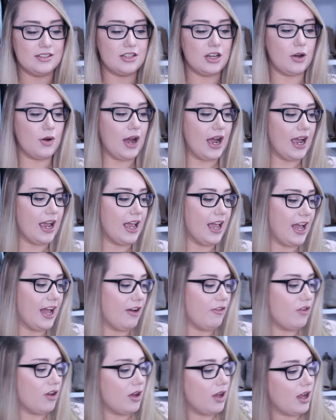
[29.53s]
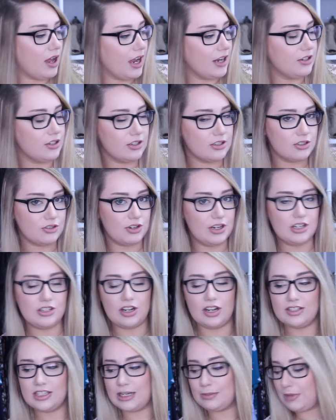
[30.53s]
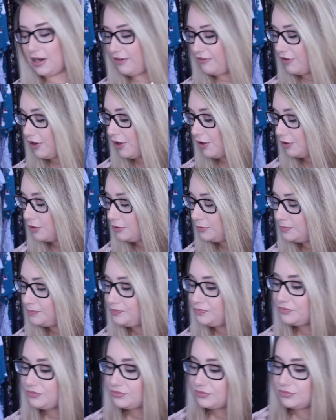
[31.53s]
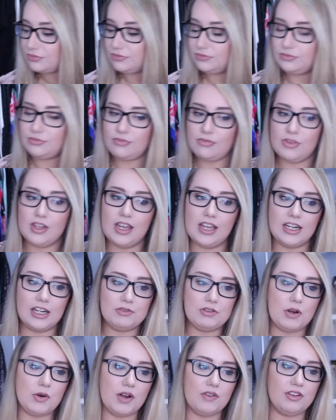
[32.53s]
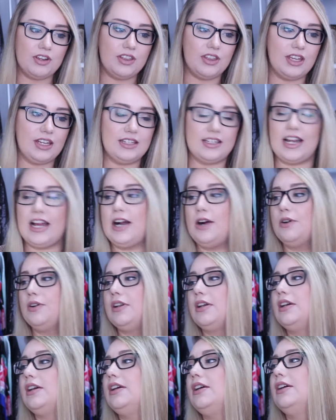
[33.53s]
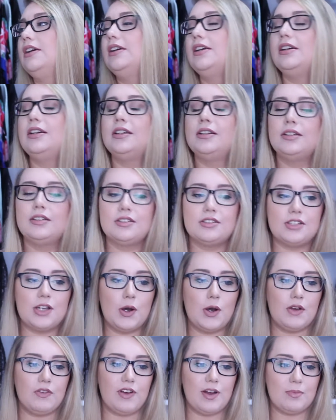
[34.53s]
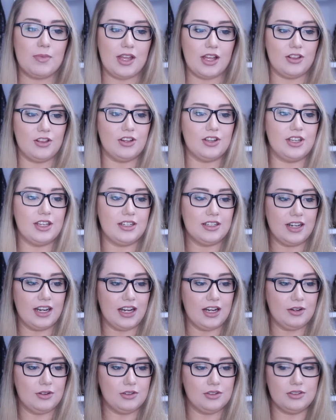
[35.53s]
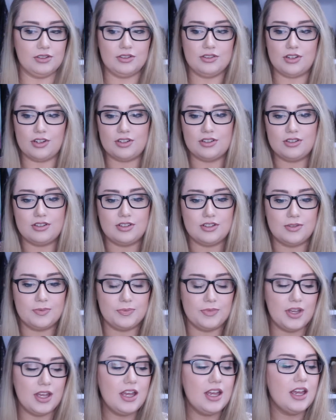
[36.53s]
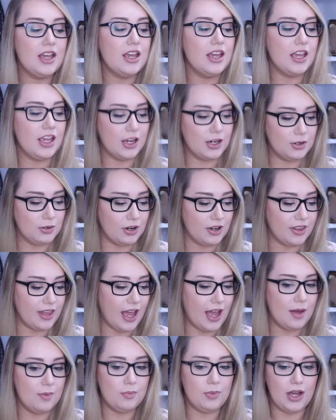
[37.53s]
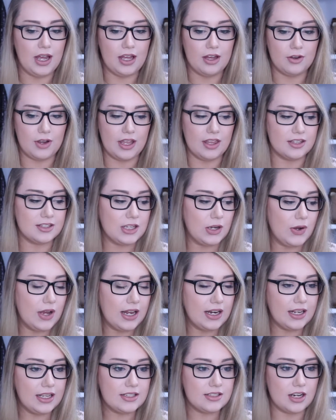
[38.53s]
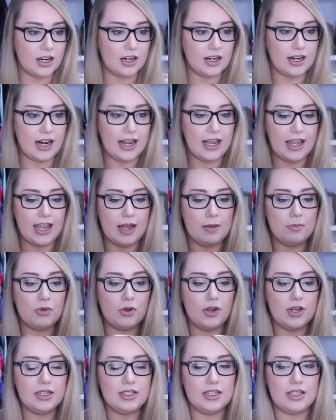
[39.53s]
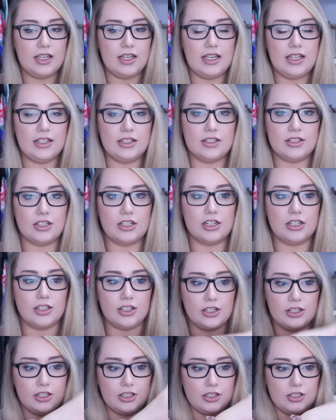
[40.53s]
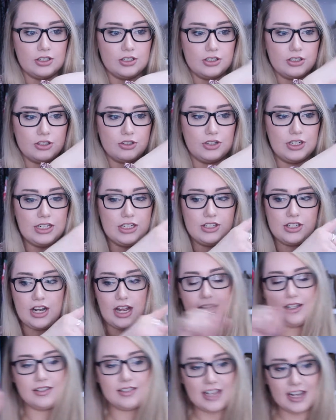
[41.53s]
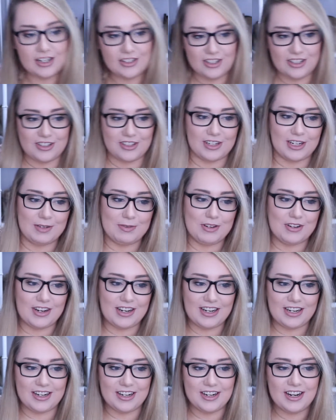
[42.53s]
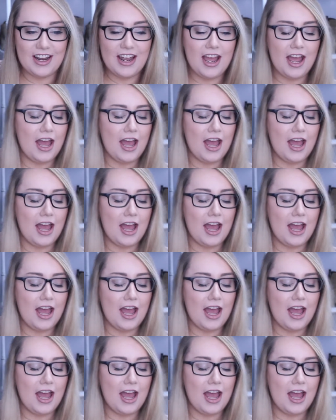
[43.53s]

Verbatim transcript: So I have, I took screenshots on my phone and I wrote everything down. So if I'm like looking down, just ignore that. But okay, let's go ahead and get started. I am going to insert little screenshots. Actually, they're going to be right here.